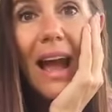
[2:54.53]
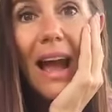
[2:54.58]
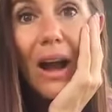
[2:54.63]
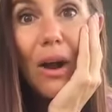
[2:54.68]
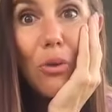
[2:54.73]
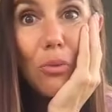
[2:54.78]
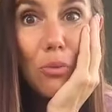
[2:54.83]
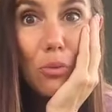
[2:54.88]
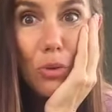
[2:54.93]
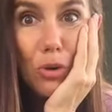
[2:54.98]

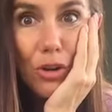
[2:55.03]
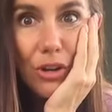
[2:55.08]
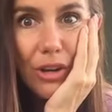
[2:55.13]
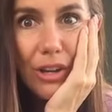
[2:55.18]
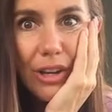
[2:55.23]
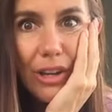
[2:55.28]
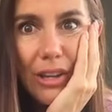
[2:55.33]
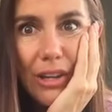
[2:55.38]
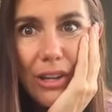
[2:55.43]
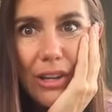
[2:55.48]

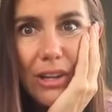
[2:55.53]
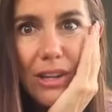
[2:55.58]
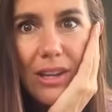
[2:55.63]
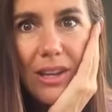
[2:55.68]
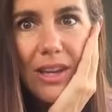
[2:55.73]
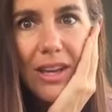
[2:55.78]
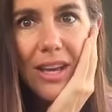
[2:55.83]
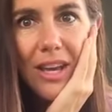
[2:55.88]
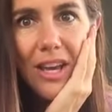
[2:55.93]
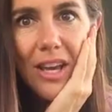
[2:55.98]
would
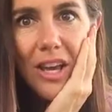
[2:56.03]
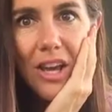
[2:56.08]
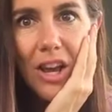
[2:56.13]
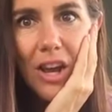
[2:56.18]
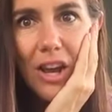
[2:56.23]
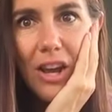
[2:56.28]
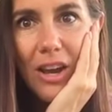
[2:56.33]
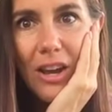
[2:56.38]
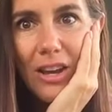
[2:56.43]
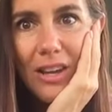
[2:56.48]

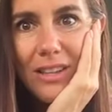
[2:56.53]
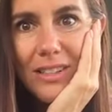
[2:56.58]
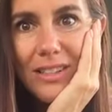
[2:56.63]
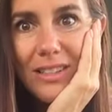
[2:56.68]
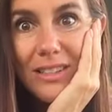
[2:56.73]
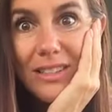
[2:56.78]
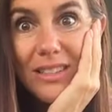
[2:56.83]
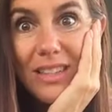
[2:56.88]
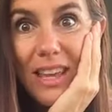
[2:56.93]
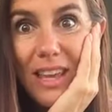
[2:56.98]

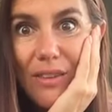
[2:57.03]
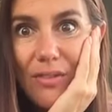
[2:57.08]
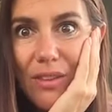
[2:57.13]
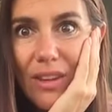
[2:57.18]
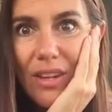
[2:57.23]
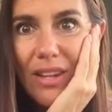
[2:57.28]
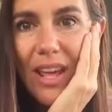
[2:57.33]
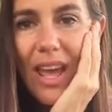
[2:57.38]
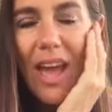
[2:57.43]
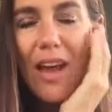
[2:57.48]

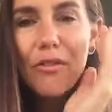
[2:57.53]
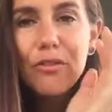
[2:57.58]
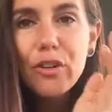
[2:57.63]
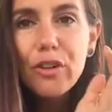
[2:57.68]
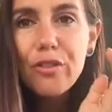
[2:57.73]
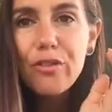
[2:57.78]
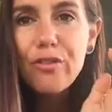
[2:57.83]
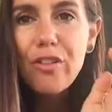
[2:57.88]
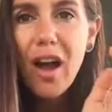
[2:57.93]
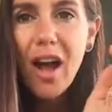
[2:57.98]
David ever
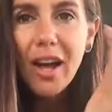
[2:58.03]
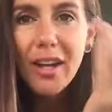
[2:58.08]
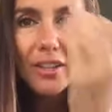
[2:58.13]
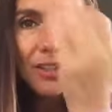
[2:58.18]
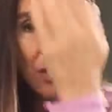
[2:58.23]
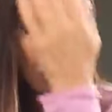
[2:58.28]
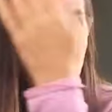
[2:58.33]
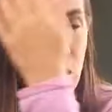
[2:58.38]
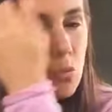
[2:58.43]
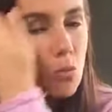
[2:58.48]

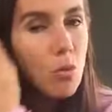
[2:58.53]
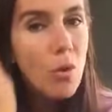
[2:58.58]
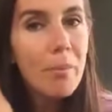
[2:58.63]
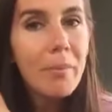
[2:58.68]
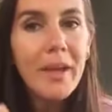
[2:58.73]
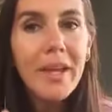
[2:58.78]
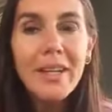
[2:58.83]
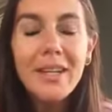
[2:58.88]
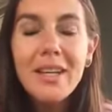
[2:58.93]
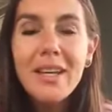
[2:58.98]
find a
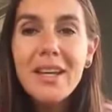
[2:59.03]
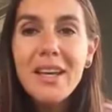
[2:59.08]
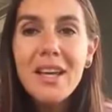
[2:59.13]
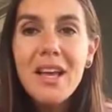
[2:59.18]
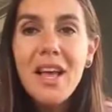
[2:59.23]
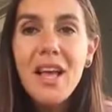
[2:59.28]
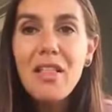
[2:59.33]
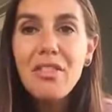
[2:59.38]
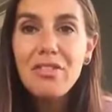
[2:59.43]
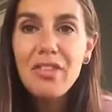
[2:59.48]
woman
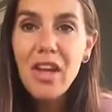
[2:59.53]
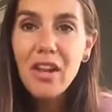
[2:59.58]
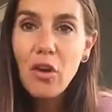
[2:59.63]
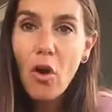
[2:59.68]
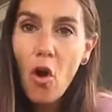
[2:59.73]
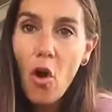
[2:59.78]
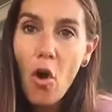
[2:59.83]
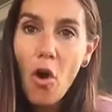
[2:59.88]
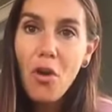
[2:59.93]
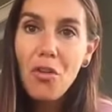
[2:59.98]
that
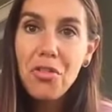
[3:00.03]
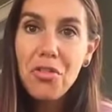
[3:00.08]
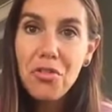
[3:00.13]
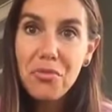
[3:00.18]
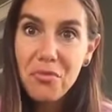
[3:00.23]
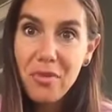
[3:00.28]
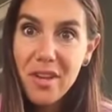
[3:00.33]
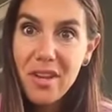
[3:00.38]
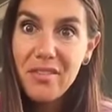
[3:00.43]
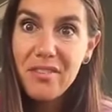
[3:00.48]
all
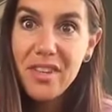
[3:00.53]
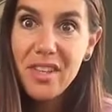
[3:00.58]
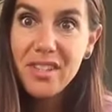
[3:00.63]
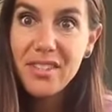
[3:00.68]
three of his